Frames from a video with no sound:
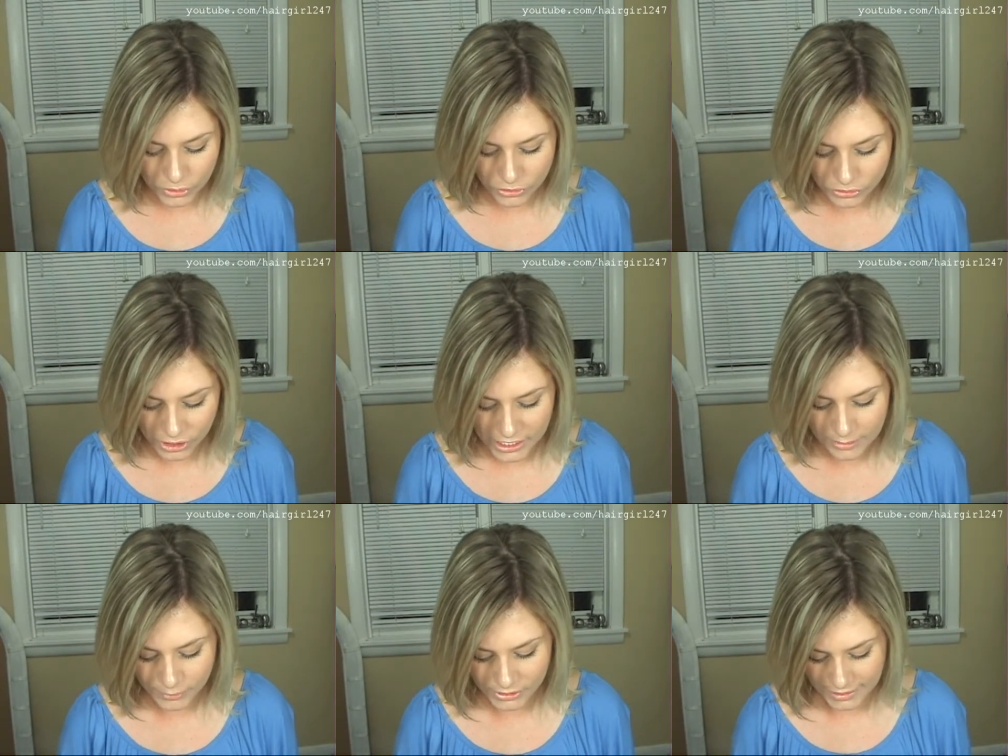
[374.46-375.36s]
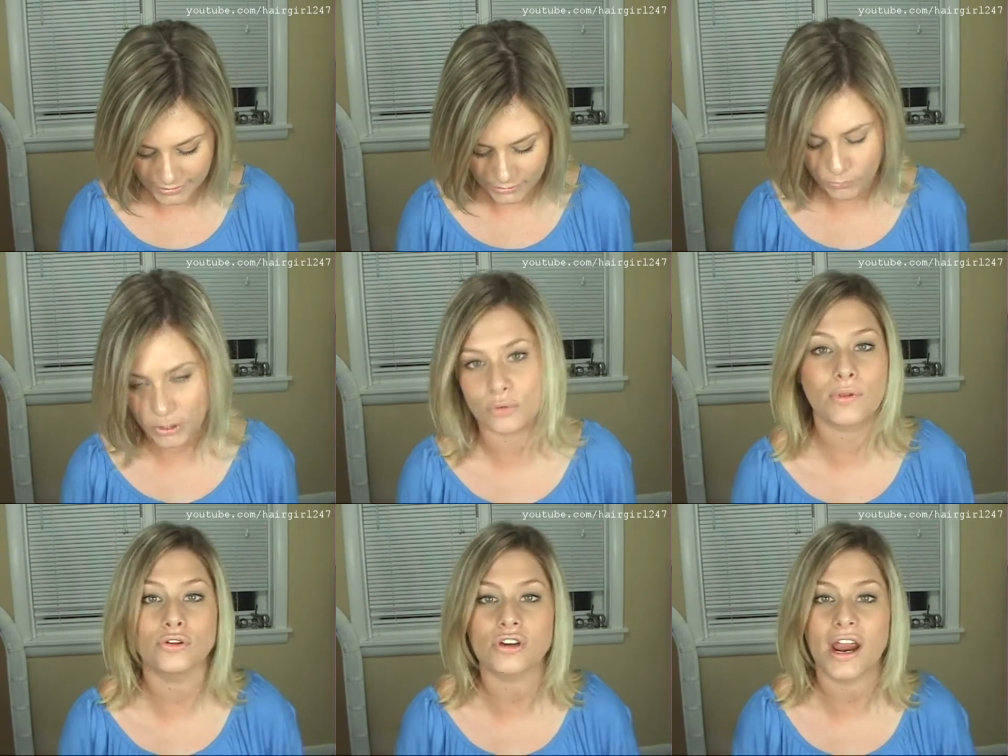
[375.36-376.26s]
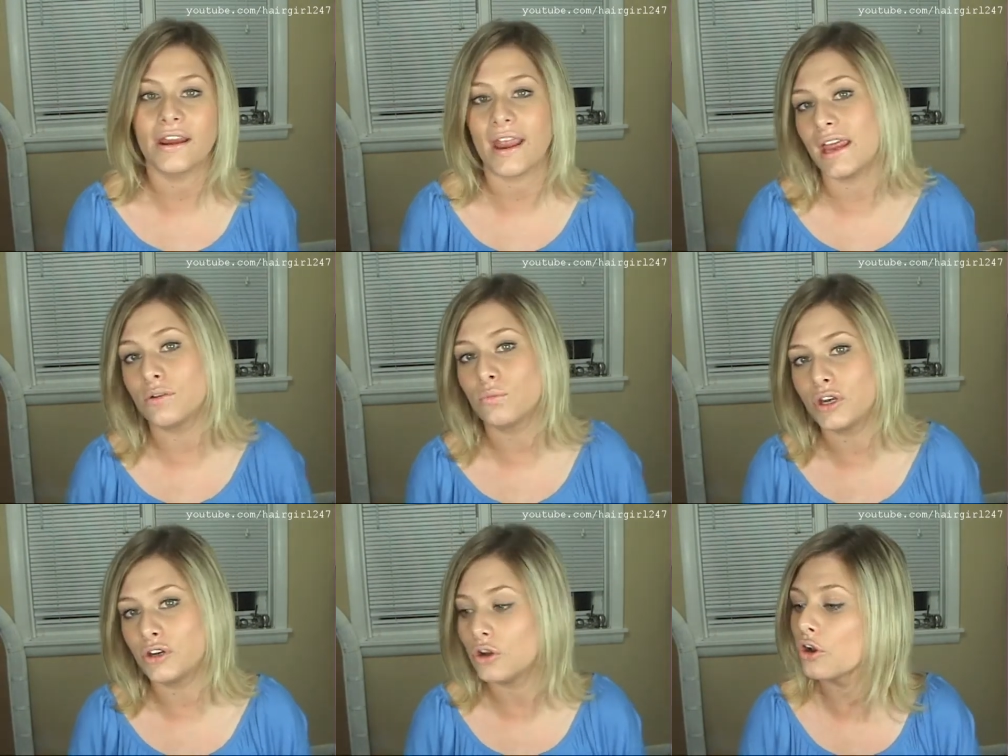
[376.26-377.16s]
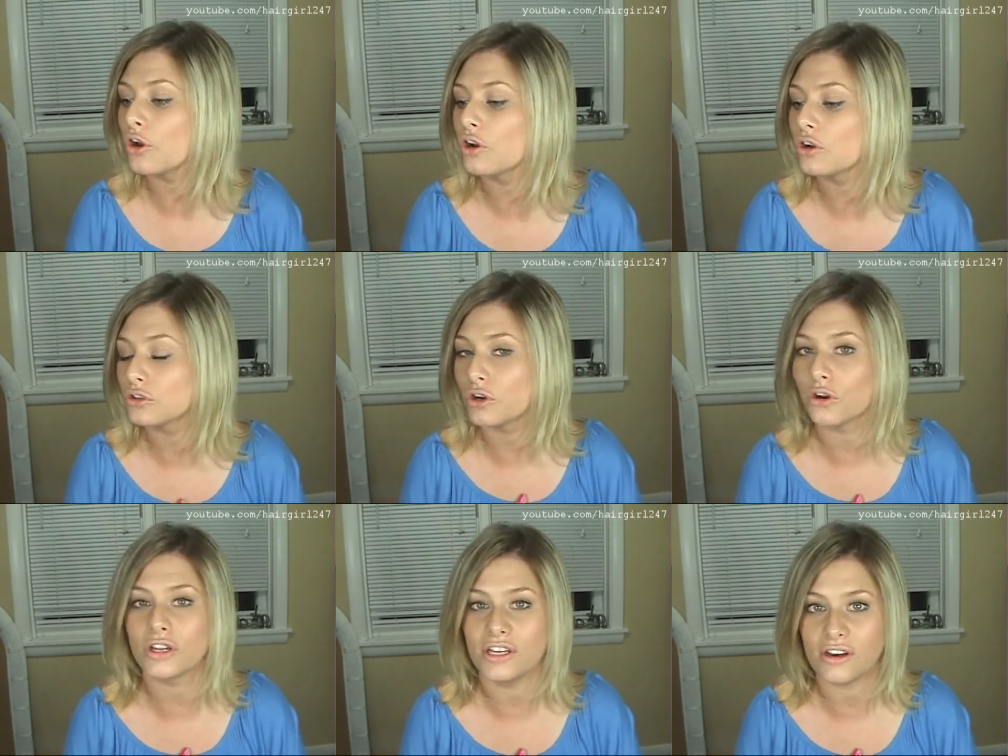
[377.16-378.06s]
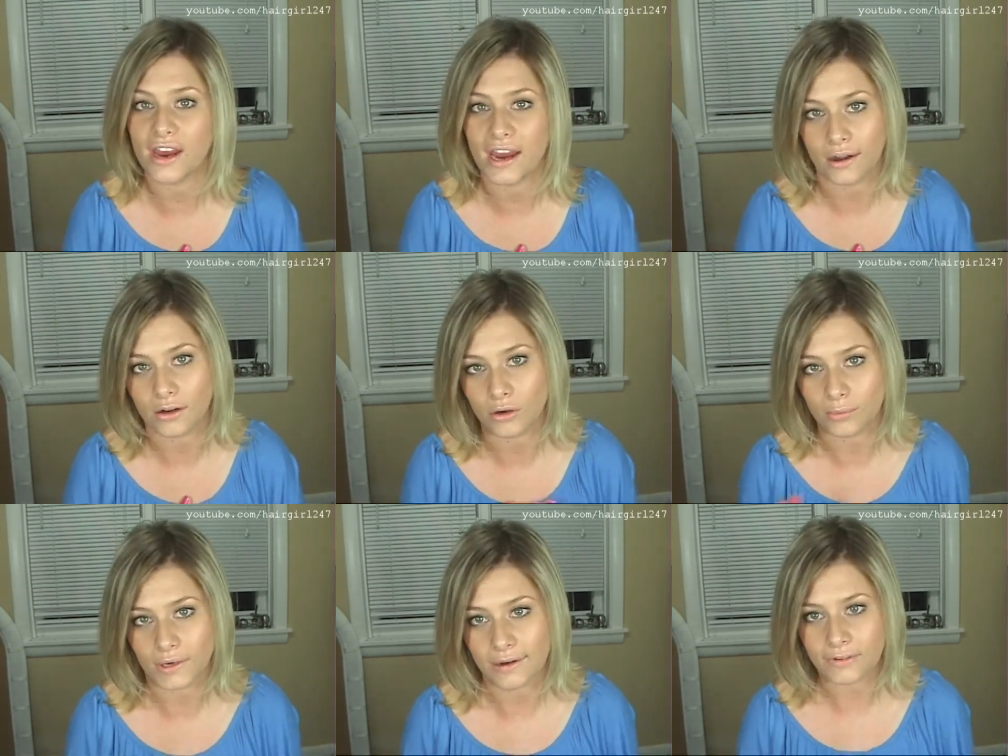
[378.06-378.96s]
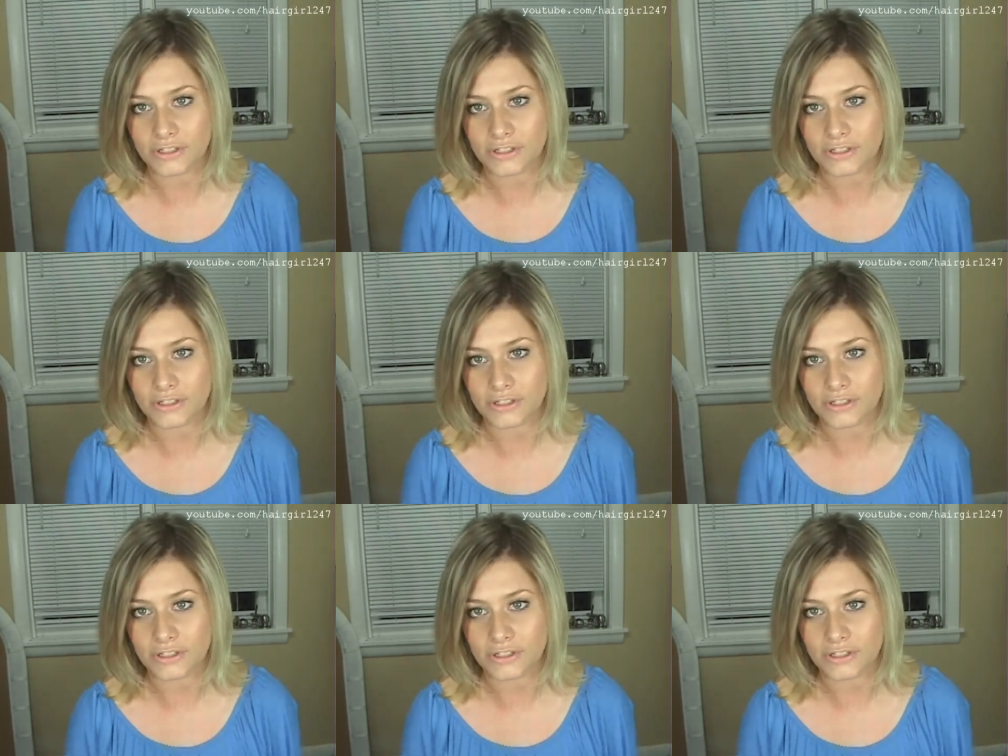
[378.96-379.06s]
use your heat protectant when you're blow drying and when you're curling your hair or whatever.